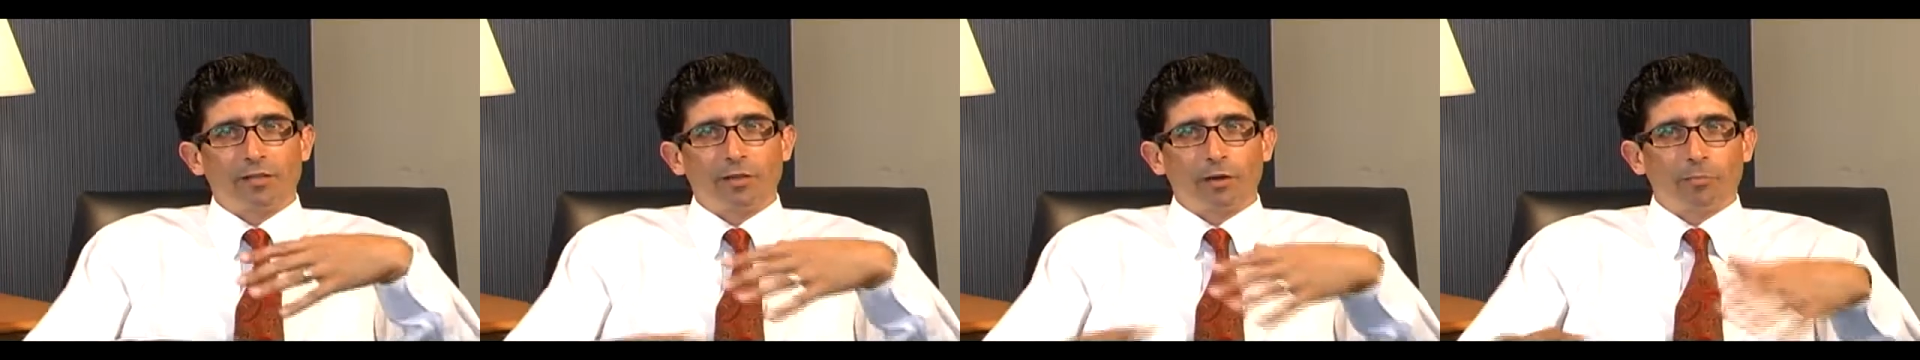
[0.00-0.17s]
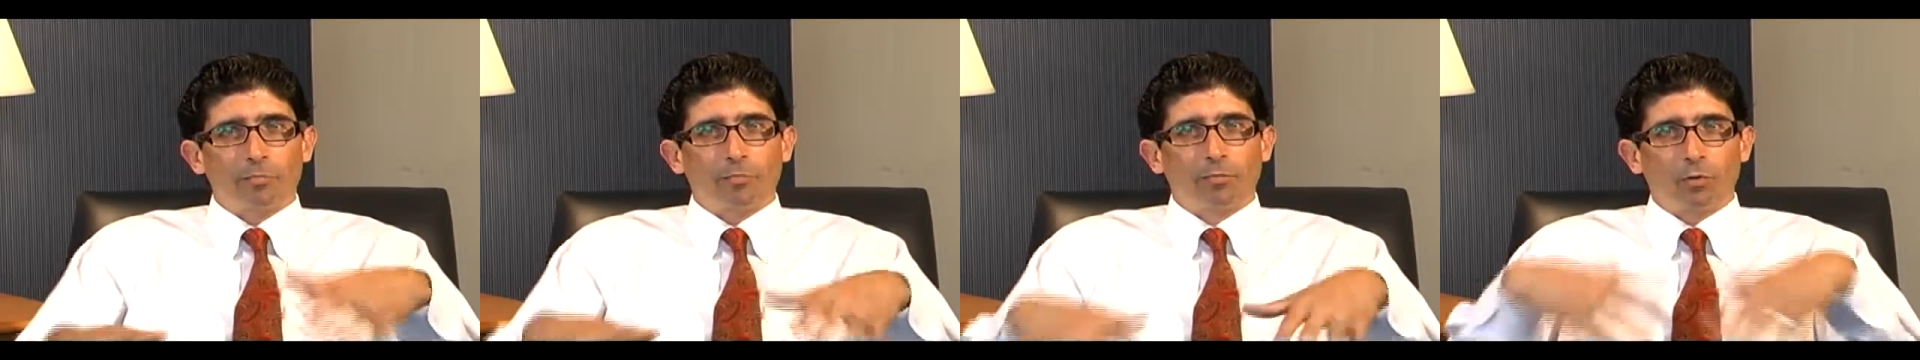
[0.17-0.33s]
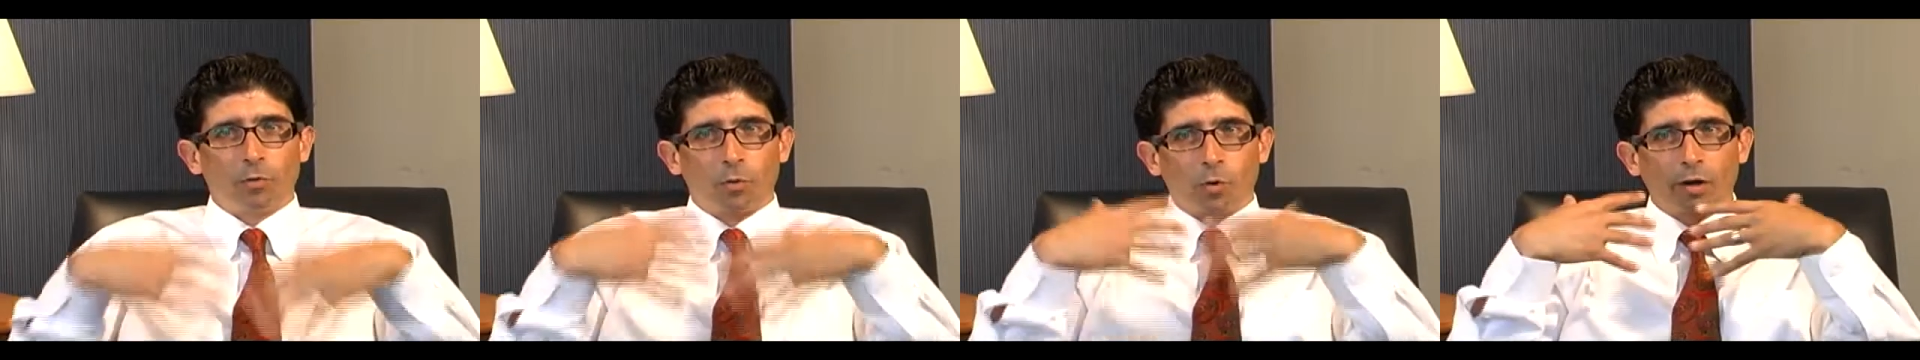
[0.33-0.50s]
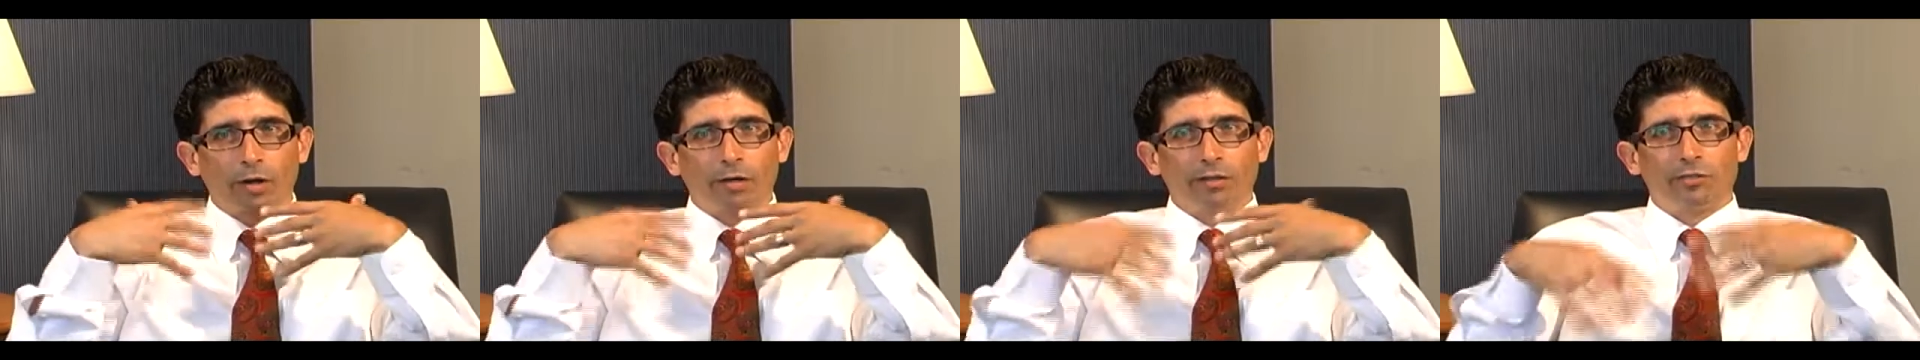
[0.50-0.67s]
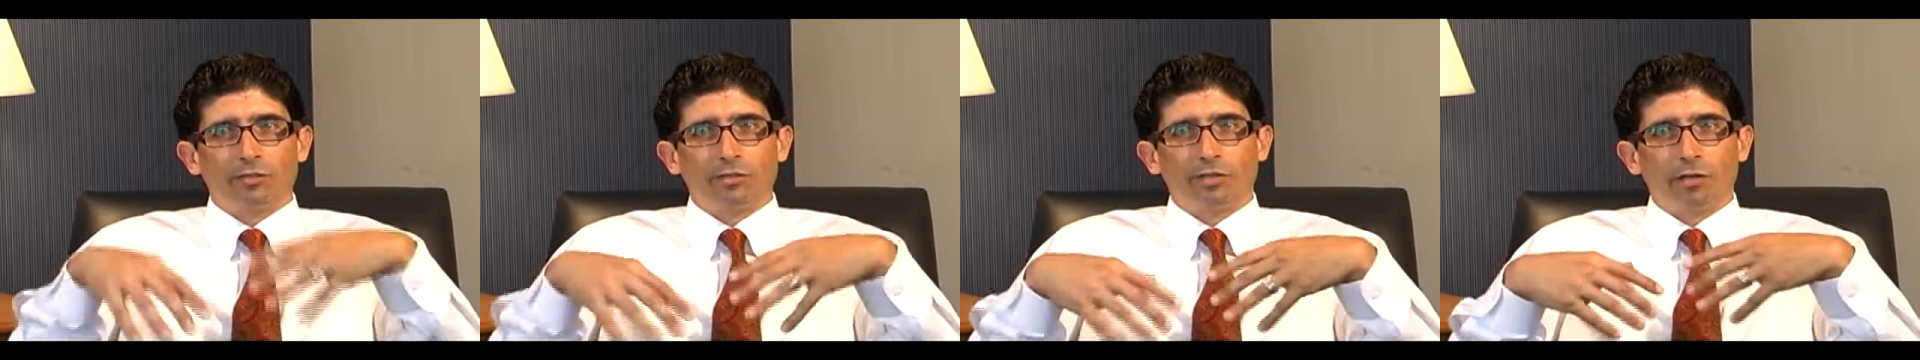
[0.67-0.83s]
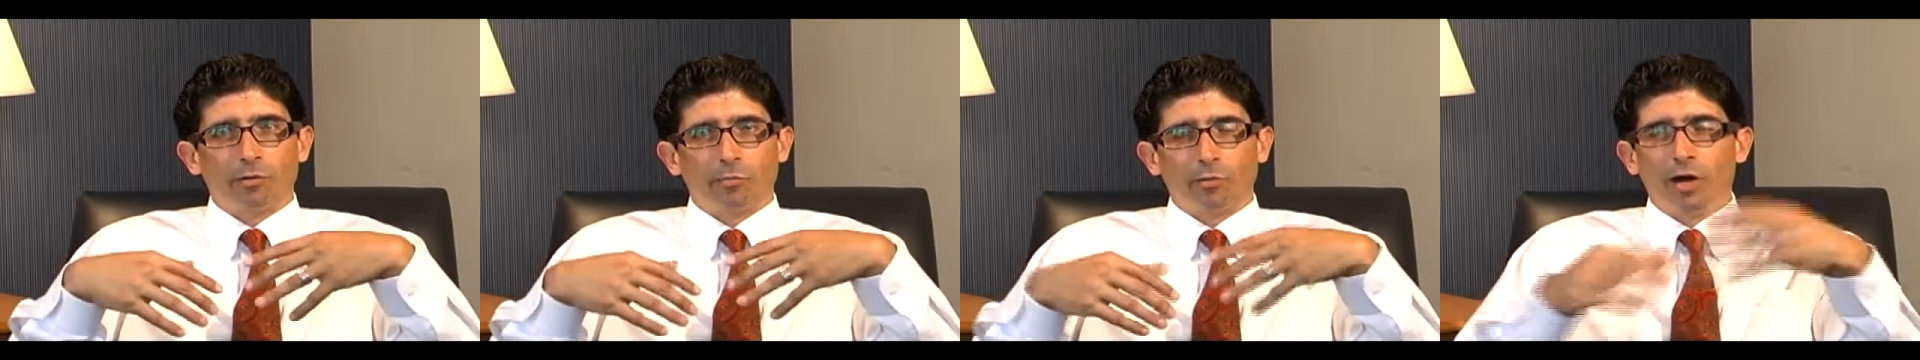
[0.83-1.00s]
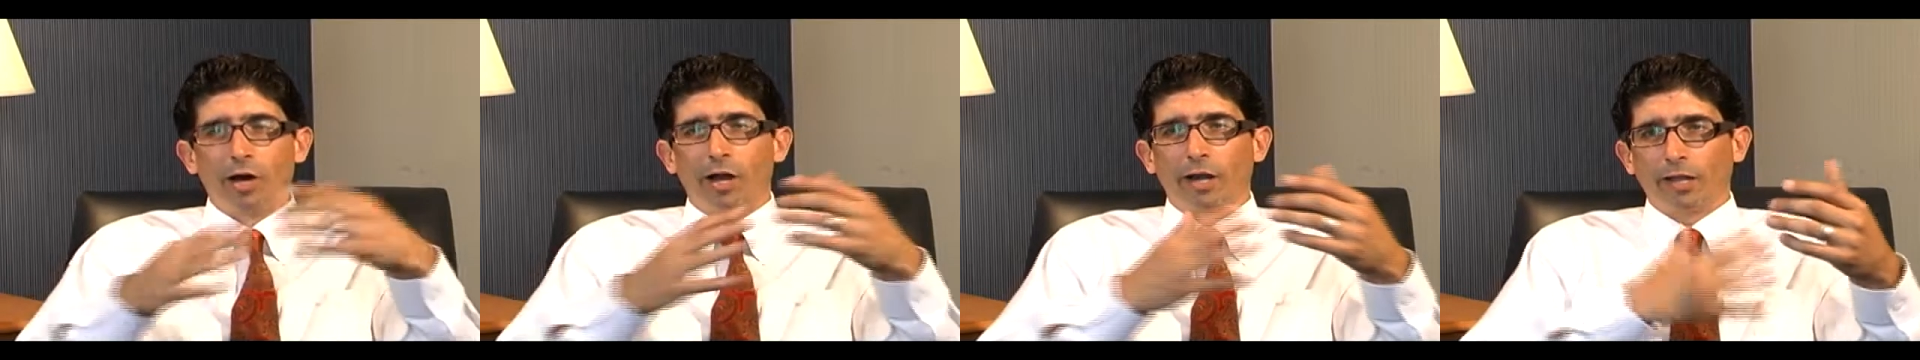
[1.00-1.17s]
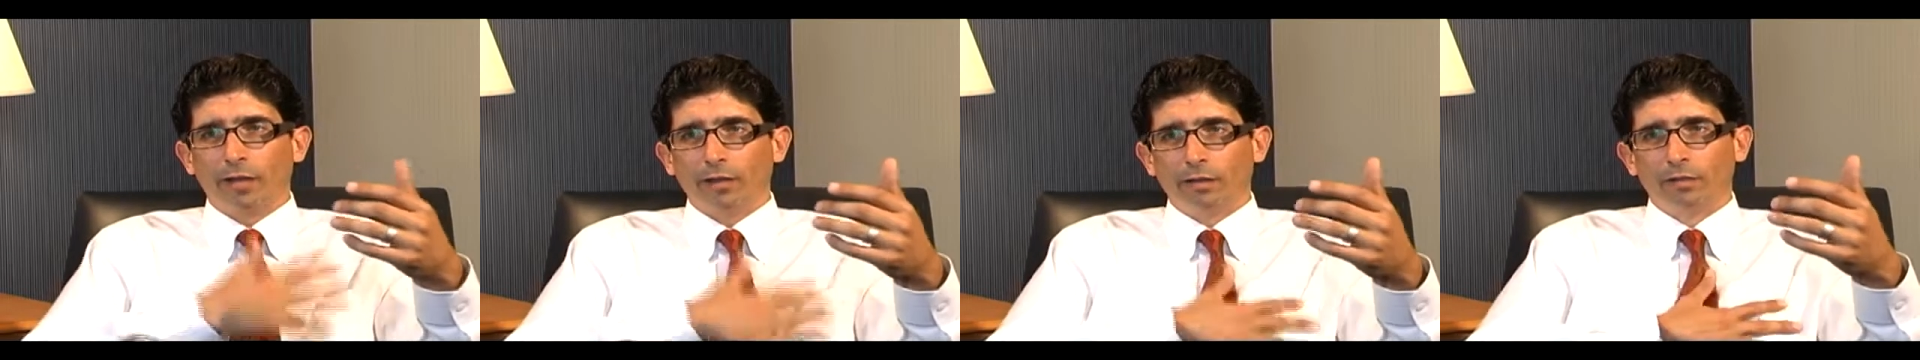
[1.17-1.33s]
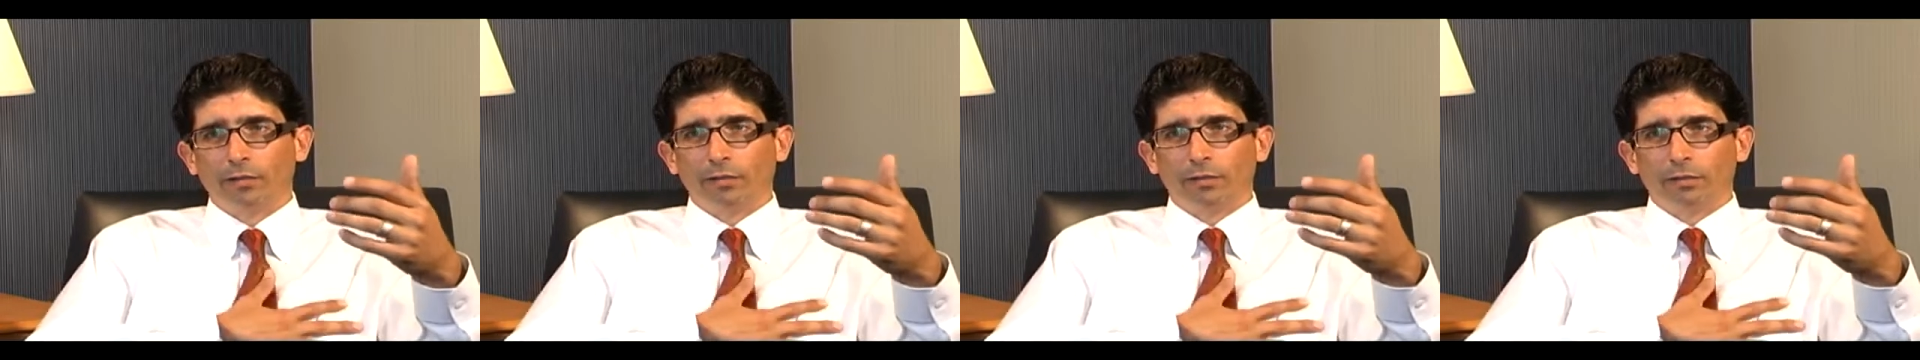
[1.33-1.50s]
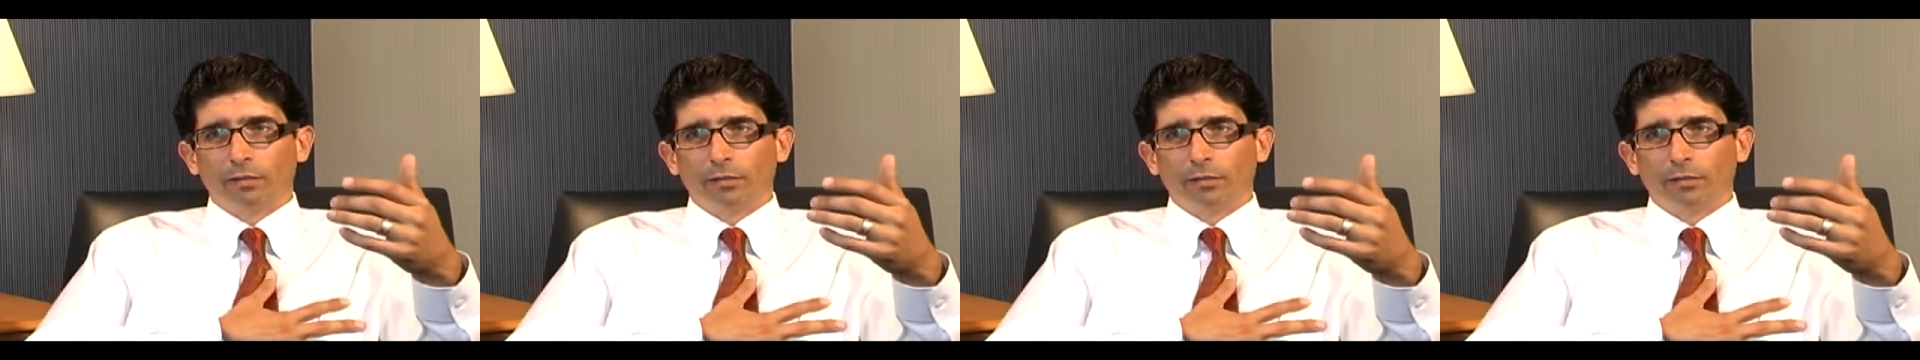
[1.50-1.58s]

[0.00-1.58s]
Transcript: other organs in your body,